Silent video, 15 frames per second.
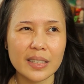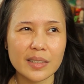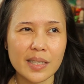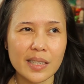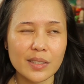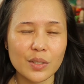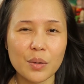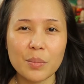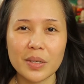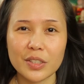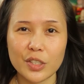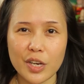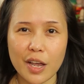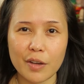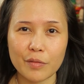takes so
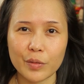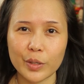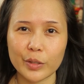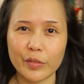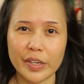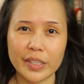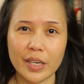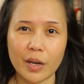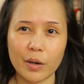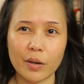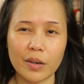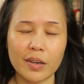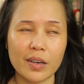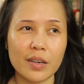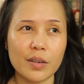much effort right
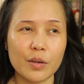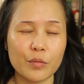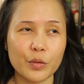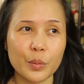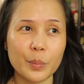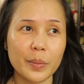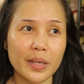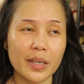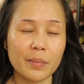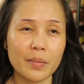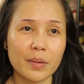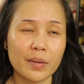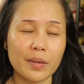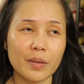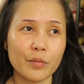now. For
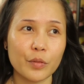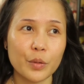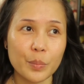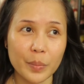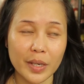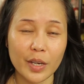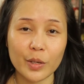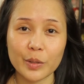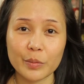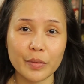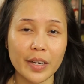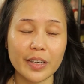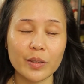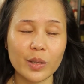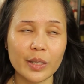me on a
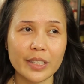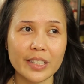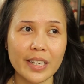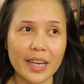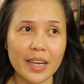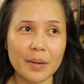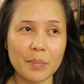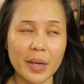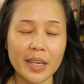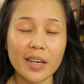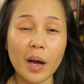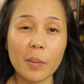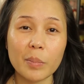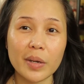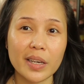regular day,
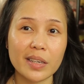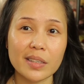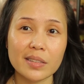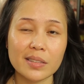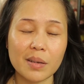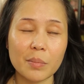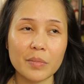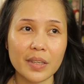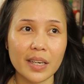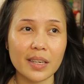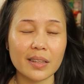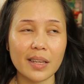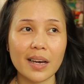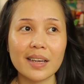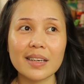makeup is
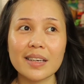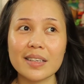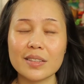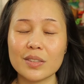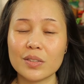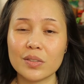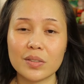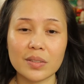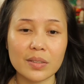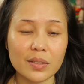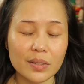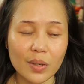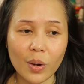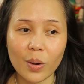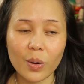something that is
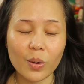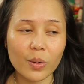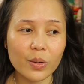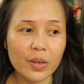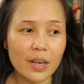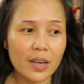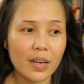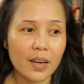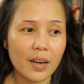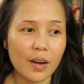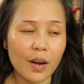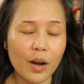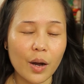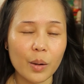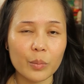so
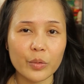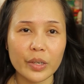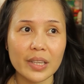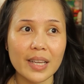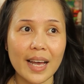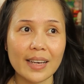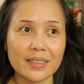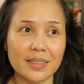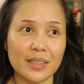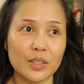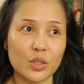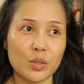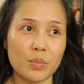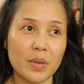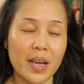relaxing
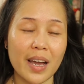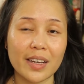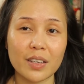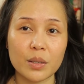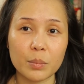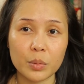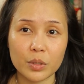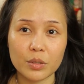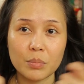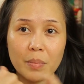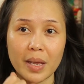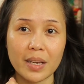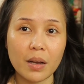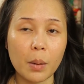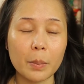to me. I can put on
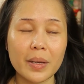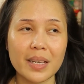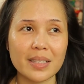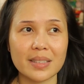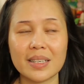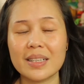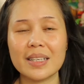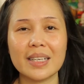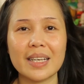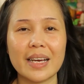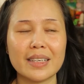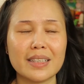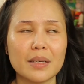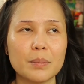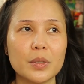makeup easily
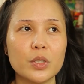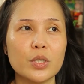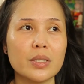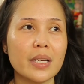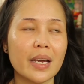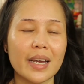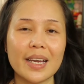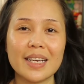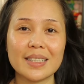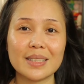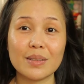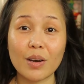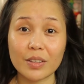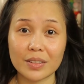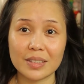like that, but today is
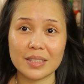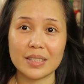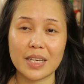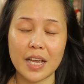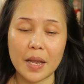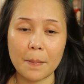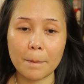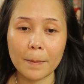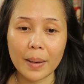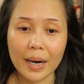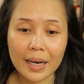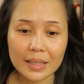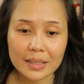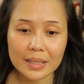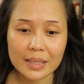not the day.
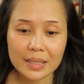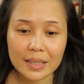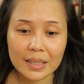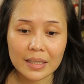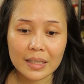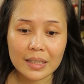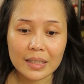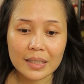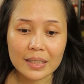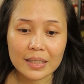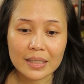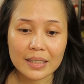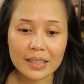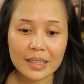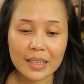But
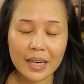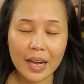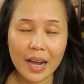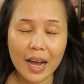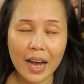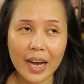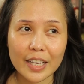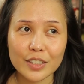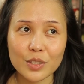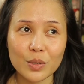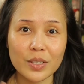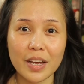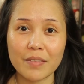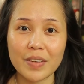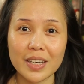I
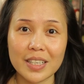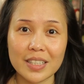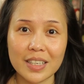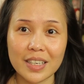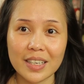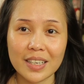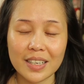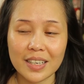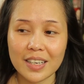don't have any